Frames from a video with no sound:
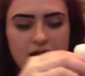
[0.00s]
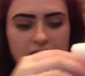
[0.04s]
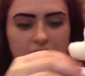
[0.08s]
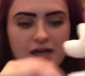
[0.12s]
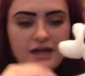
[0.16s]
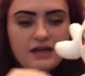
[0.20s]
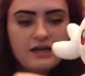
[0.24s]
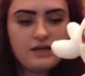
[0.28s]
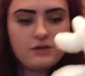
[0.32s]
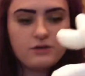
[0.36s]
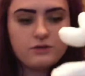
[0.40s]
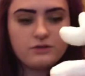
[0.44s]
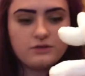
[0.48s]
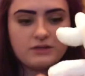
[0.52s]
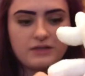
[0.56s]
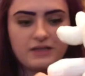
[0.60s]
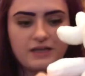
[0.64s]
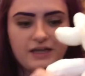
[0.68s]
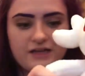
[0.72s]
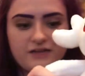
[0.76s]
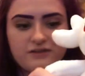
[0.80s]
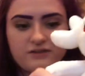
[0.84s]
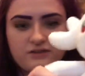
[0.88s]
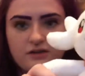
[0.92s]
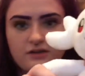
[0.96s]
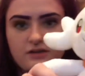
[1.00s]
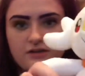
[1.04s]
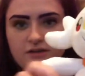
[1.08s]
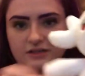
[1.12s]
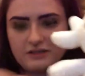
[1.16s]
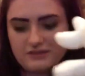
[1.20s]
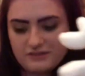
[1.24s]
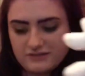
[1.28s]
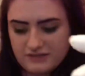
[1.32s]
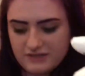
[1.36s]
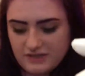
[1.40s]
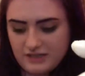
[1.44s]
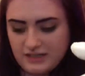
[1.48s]
And I know the legs are like
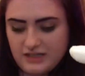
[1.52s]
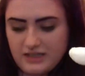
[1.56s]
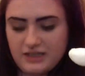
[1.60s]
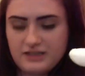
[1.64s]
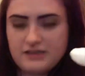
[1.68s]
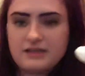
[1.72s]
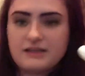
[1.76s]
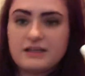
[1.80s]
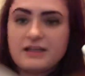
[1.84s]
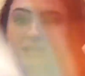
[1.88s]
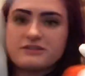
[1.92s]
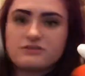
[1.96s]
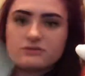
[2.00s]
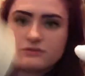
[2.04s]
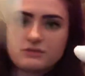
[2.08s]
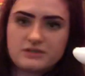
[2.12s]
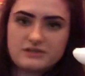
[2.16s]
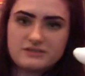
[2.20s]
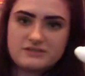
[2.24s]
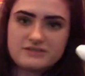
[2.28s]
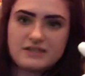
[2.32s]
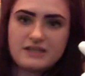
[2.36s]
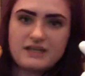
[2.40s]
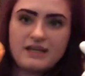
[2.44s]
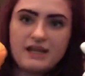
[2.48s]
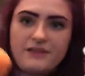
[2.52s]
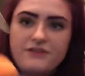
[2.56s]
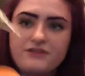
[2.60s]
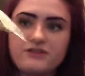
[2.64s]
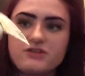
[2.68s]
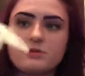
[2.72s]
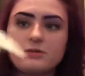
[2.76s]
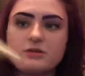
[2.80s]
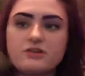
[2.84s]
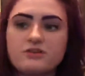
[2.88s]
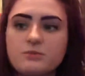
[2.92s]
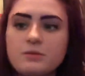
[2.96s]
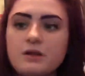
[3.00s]
skinny. The legs are really skinny on
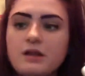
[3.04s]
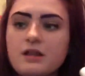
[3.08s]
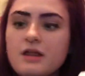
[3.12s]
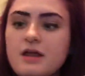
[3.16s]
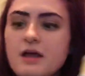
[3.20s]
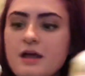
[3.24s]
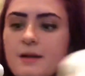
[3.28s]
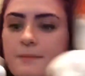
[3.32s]
this one as well.